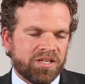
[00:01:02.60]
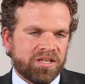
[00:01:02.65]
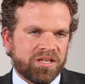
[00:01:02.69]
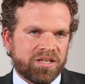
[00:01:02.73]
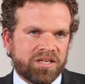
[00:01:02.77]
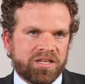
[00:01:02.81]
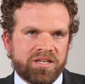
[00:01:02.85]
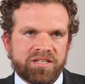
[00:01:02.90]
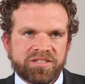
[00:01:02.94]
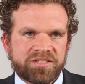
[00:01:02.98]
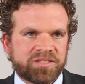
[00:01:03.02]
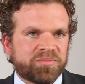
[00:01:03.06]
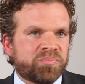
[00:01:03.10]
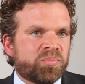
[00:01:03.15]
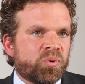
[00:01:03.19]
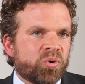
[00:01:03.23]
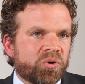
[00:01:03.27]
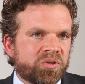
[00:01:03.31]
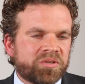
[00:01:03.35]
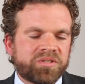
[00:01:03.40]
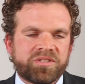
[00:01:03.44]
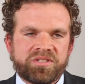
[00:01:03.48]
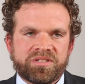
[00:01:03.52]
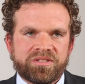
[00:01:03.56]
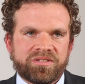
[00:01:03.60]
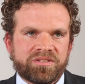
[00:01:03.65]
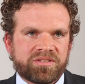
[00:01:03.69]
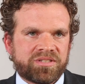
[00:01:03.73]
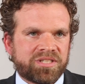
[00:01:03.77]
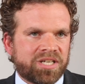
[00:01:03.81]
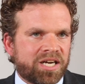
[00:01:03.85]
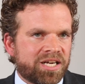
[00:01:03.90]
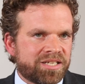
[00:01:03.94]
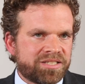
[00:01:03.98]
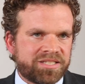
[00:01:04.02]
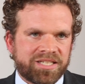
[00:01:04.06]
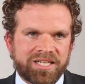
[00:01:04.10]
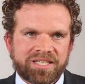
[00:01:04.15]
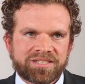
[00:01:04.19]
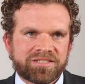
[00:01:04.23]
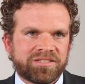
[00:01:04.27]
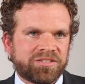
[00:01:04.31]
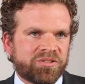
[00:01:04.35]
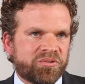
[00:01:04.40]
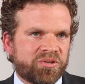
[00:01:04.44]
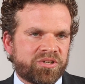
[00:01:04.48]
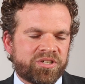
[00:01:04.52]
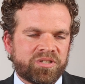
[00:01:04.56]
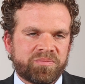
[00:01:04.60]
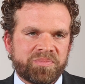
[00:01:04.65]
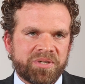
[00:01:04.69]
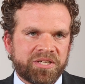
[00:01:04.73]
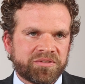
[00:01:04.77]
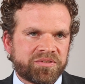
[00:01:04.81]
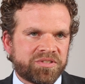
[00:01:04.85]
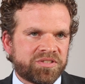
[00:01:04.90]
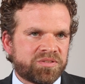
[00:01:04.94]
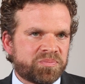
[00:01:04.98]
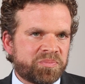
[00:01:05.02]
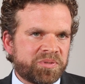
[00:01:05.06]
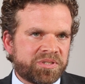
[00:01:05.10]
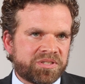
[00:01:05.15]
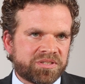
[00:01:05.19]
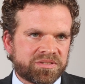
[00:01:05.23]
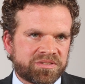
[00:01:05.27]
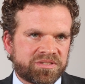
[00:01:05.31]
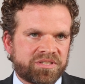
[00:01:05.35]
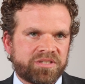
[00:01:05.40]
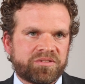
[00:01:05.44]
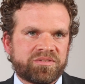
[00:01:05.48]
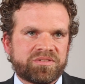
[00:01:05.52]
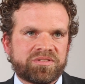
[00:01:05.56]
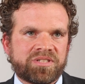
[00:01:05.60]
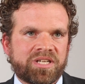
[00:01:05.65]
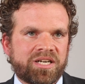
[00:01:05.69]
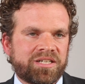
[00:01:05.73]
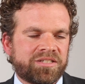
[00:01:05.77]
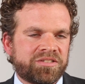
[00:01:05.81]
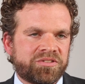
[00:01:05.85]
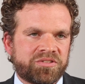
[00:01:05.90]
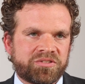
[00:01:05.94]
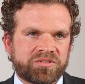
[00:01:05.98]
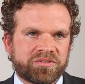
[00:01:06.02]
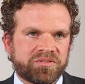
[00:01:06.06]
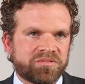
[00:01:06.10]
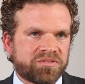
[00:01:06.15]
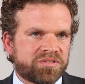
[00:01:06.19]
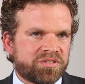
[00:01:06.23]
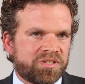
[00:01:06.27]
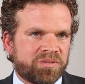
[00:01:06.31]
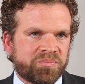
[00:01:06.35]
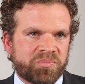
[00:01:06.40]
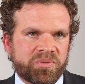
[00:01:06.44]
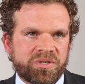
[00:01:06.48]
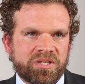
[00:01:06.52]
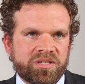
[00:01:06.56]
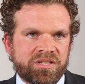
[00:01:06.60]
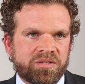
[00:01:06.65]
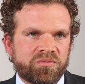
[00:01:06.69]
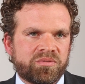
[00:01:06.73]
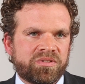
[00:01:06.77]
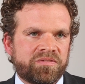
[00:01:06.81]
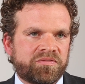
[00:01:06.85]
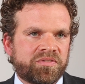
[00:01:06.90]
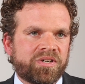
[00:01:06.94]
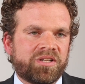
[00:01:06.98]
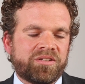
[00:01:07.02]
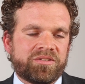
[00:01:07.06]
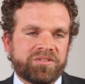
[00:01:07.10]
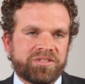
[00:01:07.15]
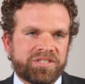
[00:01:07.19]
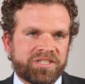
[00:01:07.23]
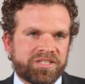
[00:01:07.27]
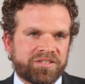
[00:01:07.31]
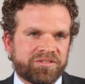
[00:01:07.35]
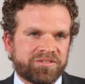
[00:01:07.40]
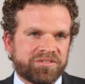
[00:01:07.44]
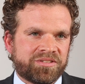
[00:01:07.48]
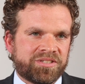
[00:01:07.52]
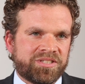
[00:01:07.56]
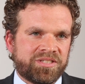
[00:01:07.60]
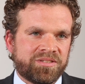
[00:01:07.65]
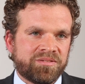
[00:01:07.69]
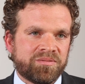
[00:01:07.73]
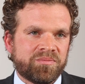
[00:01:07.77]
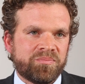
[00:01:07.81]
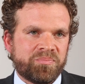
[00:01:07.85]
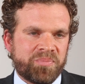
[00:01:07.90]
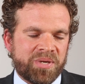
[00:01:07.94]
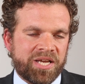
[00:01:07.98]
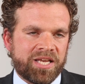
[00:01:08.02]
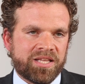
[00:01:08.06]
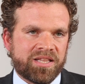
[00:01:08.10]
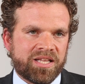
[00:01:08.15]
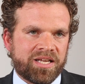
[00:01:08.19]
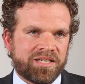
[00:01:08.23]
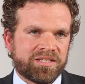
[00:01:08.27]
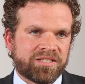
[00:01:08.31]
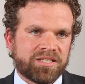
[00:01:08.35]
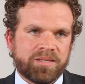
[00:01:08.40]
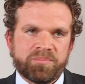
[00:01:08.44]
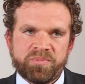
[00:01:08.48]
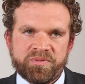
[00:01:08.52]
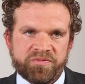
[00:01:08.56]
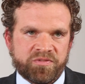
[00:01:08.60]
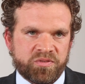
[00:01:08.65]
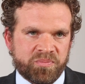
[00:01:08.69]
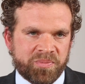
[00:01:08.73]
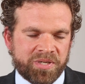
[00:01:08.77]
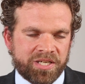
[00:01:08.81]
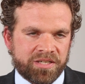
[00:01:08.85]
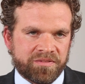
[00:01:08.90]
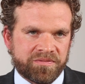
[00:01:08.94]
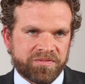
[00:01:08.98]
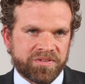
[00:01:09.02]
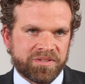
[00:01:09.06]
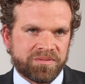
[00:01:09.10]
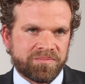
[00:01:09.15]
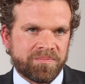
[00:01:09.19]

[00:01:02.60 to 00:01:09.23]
It's important to contact a lawyer about this because there's not an insurance company that would voluntarily pay that type of a benefit.